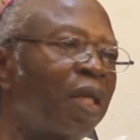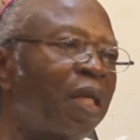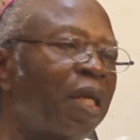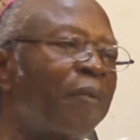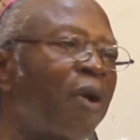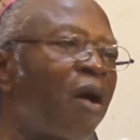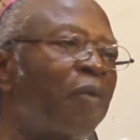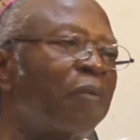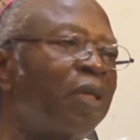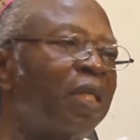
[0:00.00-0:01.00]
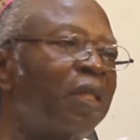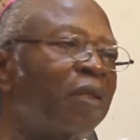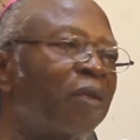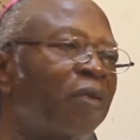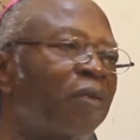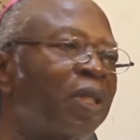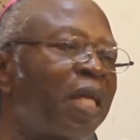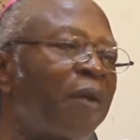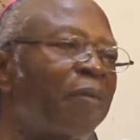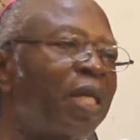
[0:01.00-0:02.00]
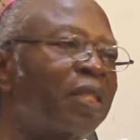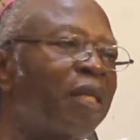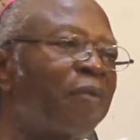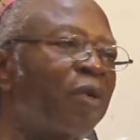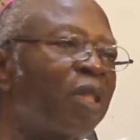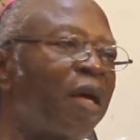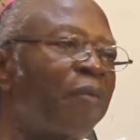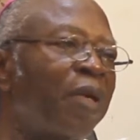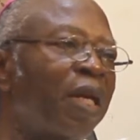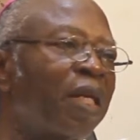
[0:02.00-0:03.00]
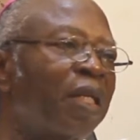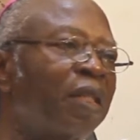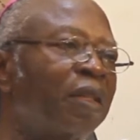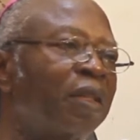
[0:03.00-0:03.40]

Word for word: Keep company with our Blessed Mother Mary